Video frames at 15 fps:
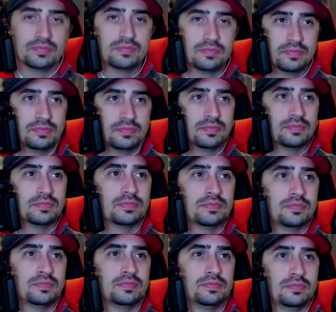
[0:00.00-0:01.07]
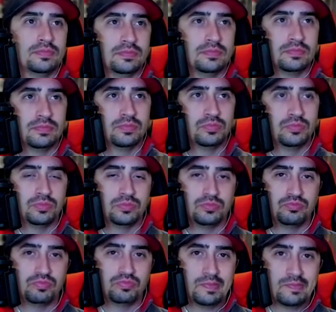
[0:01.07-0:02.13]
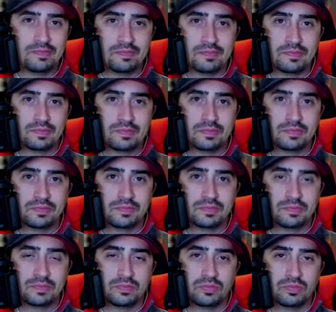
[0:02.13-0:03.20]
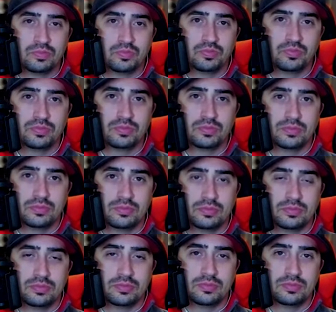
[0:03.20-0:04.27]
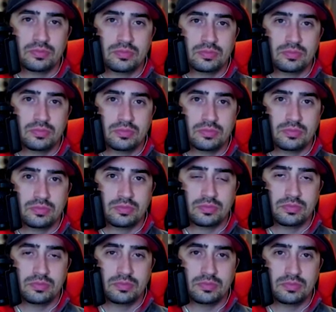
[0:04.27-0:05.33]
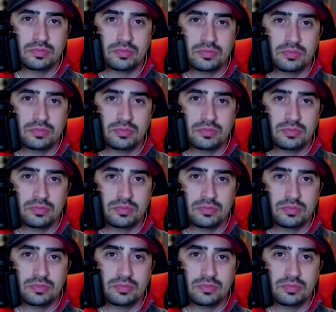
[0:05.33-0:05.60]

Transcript: The person shown says nothing.